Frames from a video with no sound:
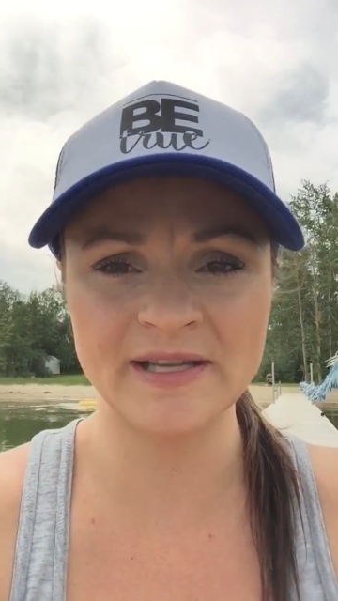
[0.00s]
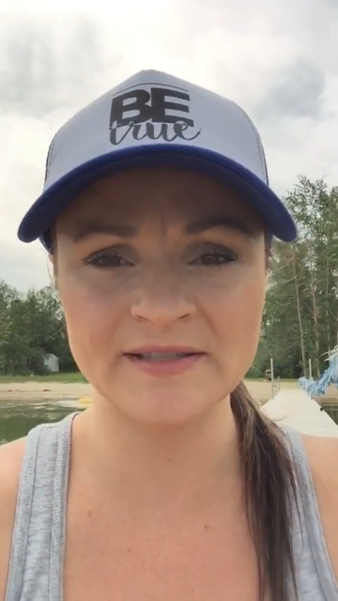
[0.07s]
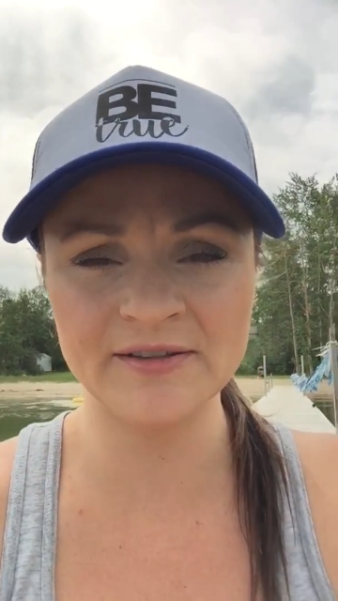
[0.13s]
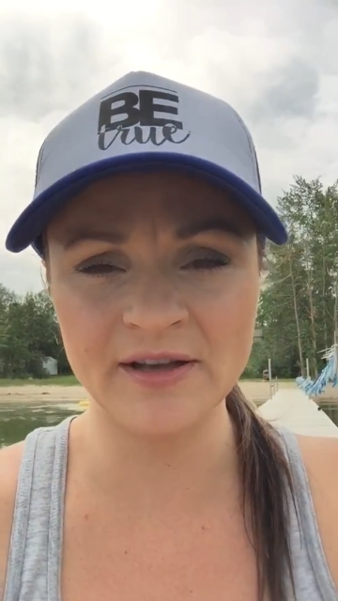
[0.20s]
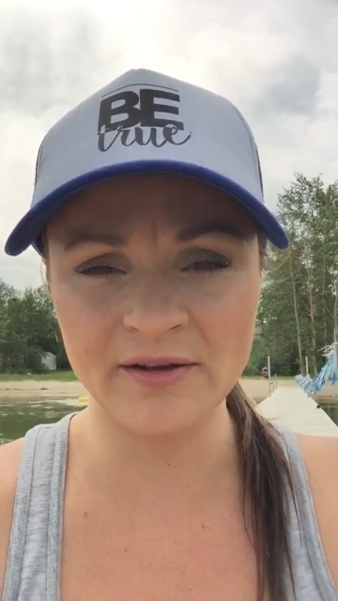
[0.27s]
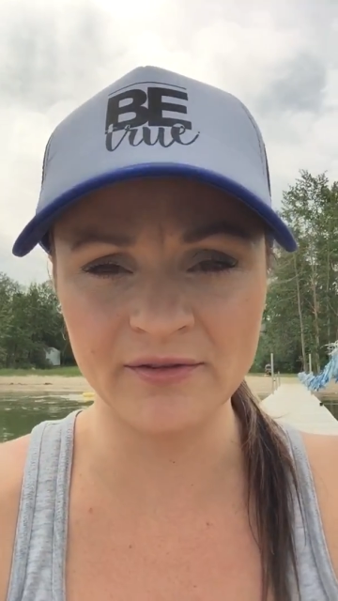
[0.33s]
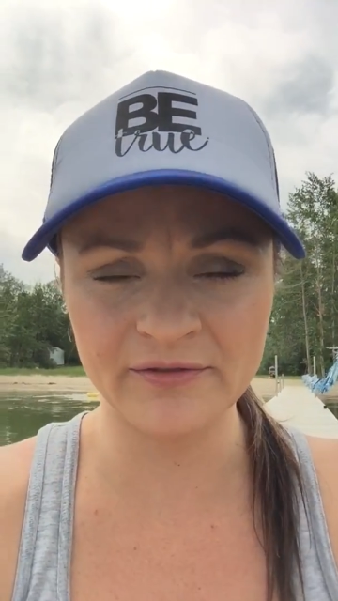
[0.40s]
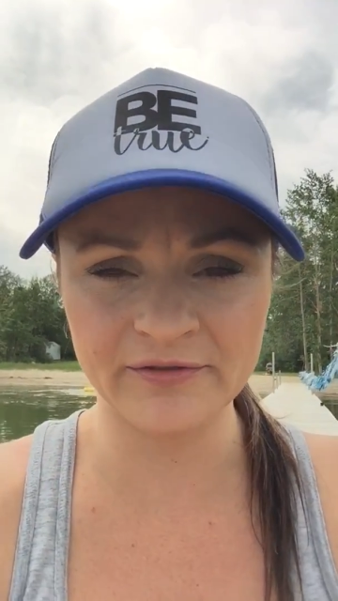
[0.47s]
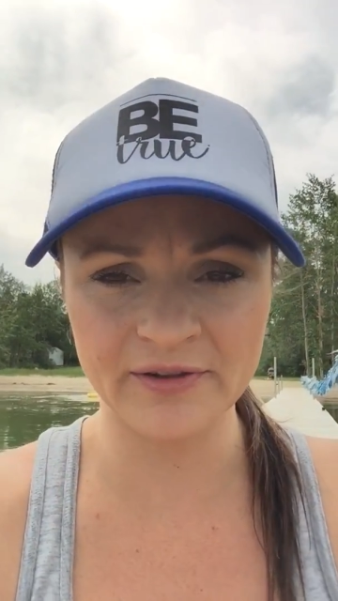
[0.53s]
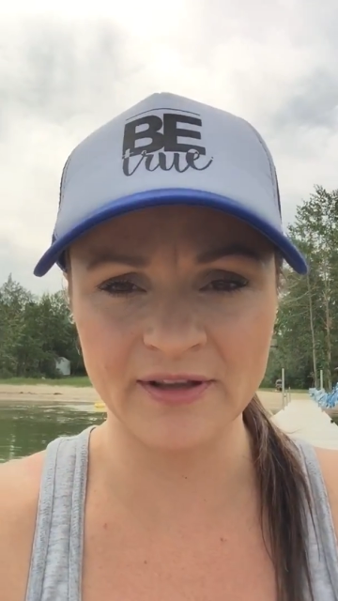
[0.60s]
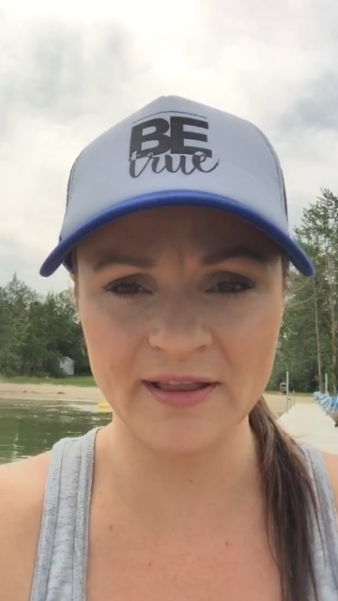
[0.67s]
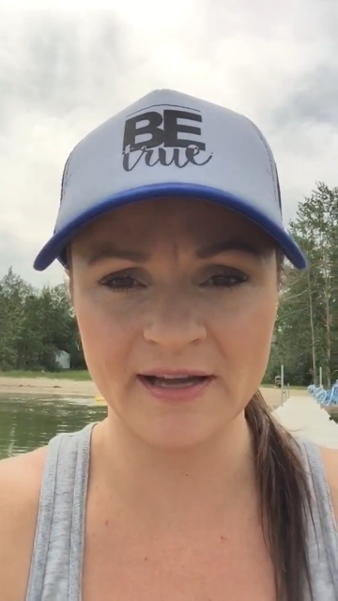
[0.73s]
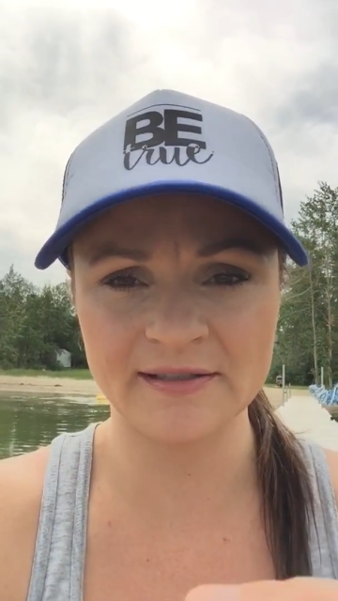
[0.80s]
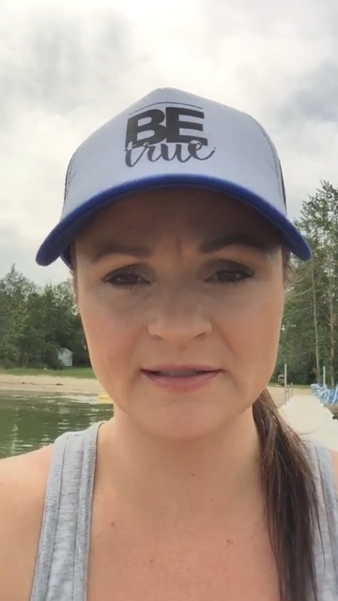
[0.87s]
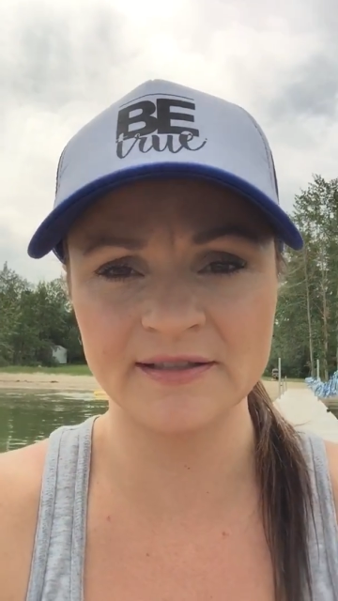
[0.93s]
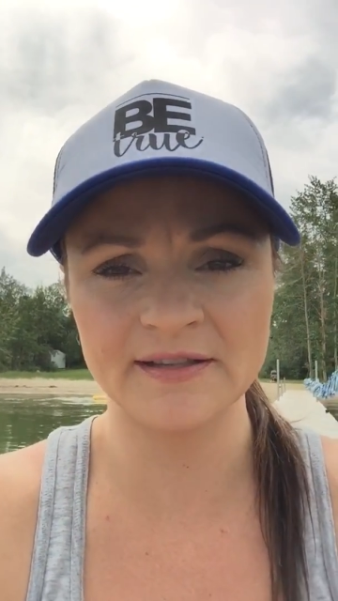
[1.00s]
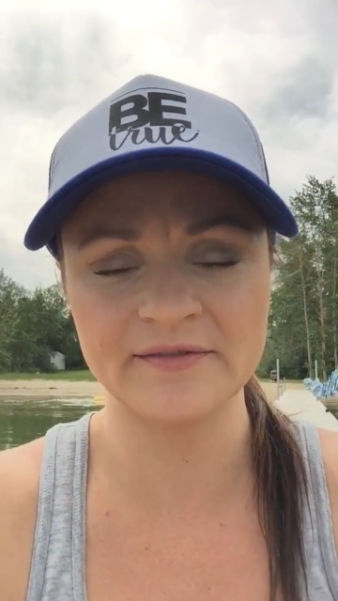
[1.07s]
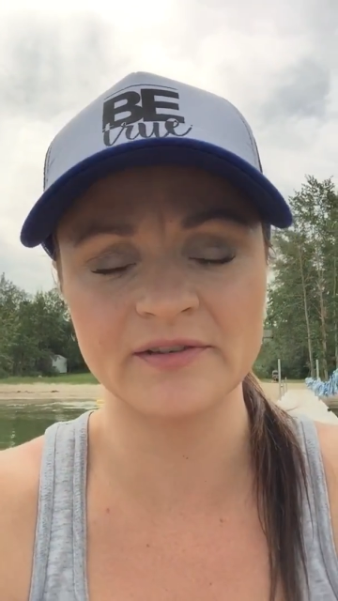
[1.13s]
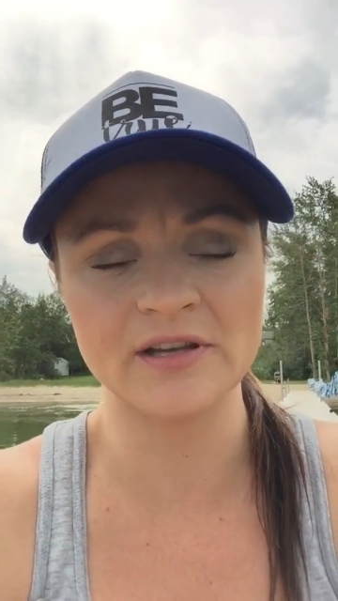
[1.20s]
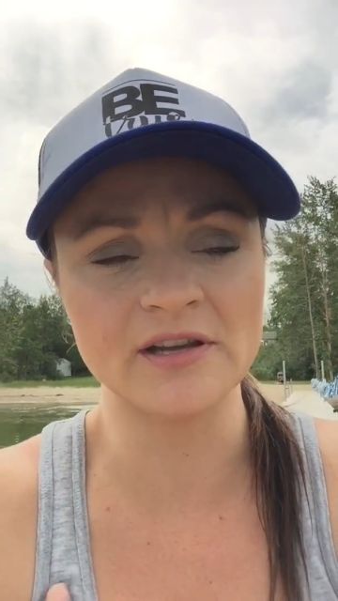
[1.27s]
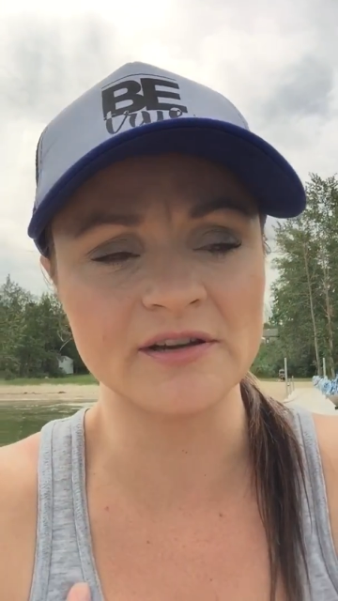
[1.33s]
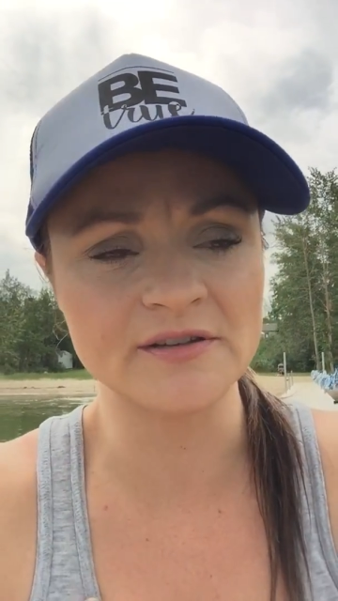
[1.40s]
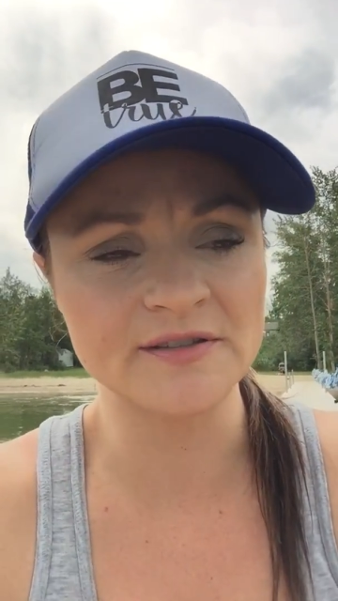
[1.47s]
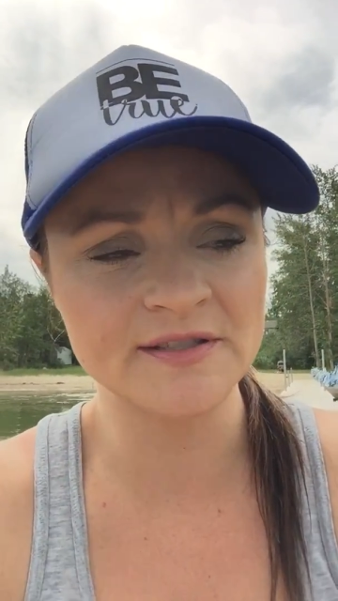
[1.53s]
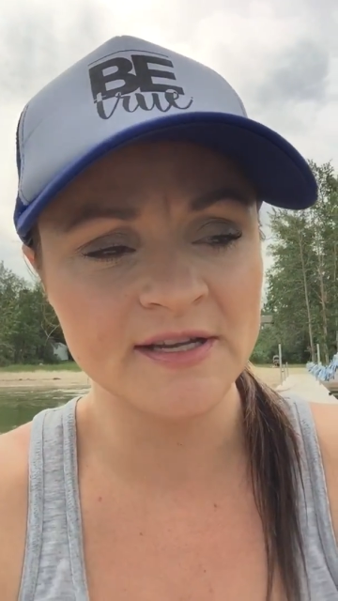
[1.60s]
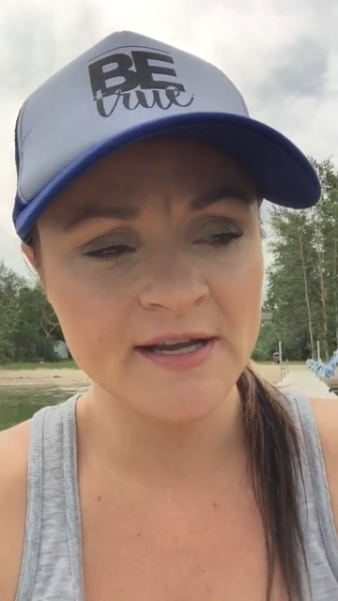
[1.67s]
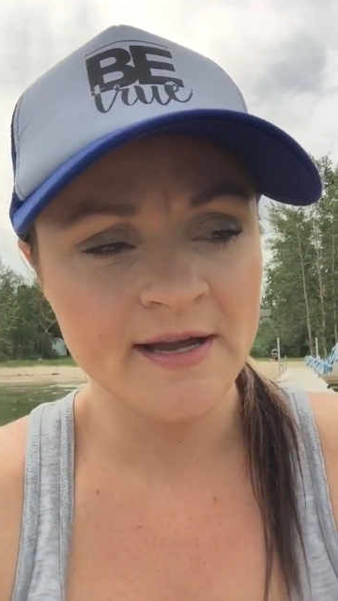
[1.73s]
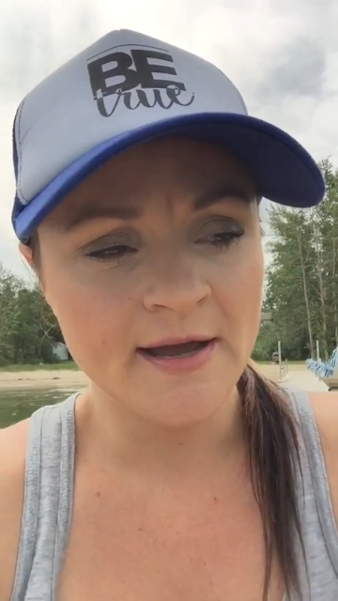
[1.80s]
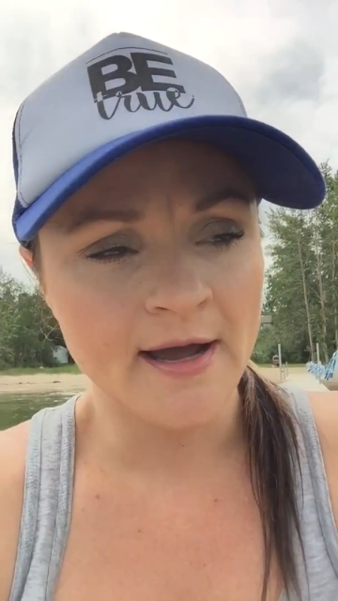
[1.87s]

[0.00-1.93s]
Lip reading: mental health for the last 11 years.